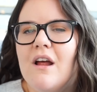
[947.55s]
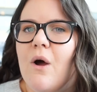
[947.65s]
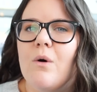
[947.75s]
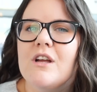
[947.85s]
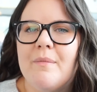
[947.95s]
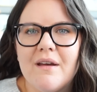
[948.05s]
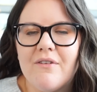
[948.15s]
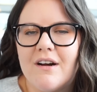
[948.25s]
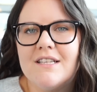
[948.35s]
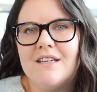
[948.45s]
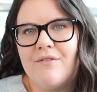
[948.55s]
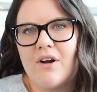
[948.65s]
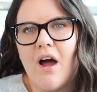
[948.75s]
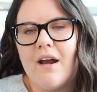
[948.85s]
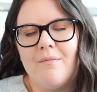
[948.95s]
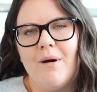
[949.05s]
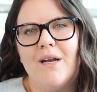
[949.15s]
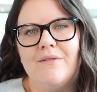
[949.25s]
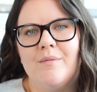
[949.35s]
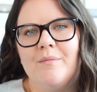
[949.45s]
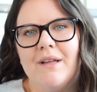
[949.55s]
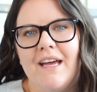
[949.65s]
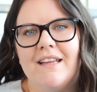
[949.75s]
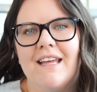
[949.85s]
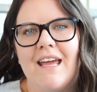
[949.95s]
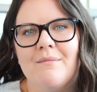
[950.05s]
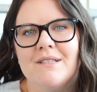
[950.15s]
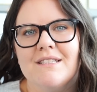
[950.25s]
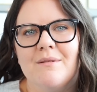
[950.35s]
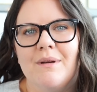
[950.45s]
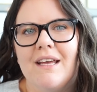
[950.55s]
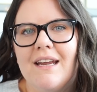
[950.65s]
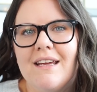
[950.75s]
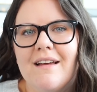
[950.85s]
or you may have honestly forgotten about if you've been playing the game since the beginning,